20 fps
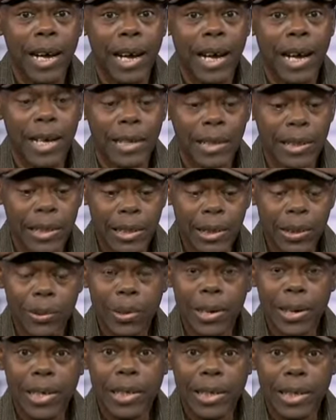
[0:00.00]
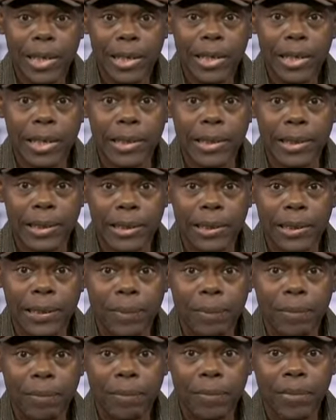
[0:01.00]
Until and unless
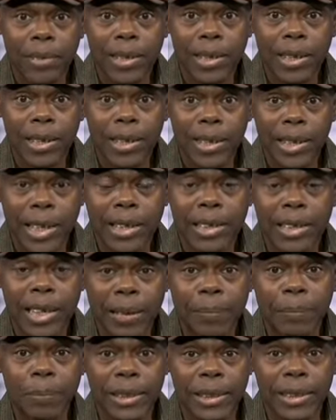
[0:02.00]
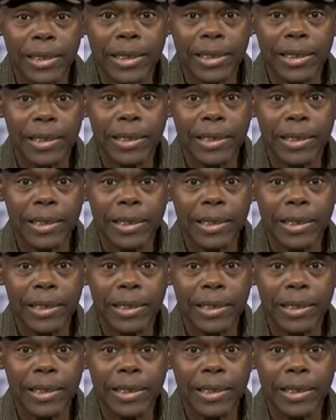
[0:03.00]
that happens,